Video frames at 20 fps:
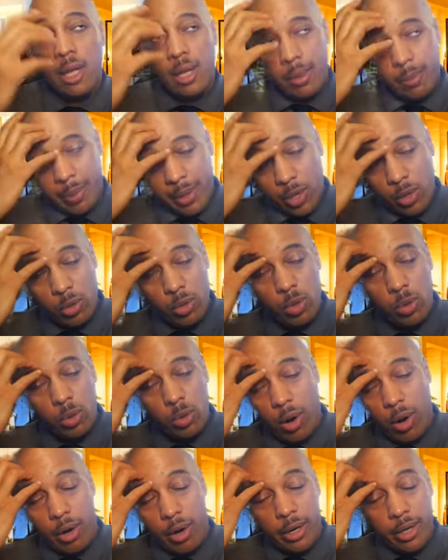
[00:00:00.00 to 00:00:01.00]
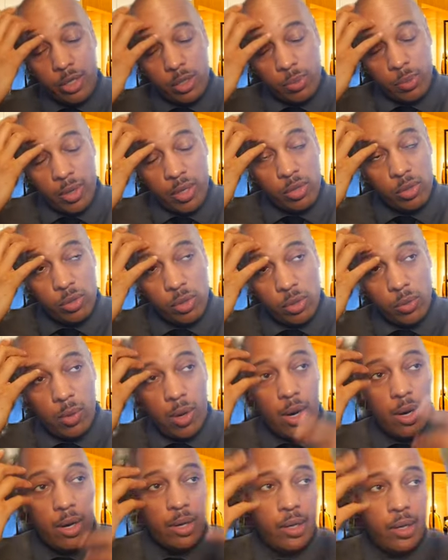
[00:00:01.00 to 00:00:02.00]
be who you are, express who you
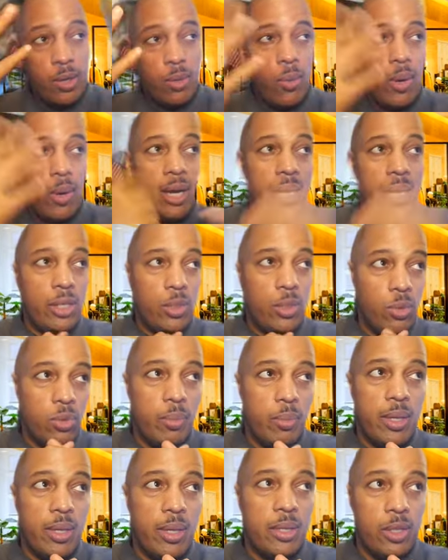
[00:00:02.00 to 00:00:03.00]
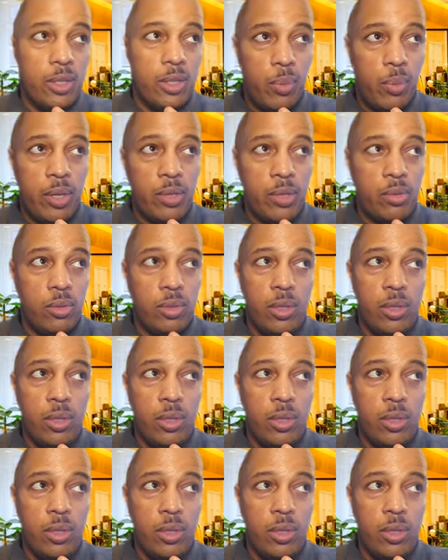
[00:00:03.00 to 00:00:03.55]
are in the way that you was meant to express.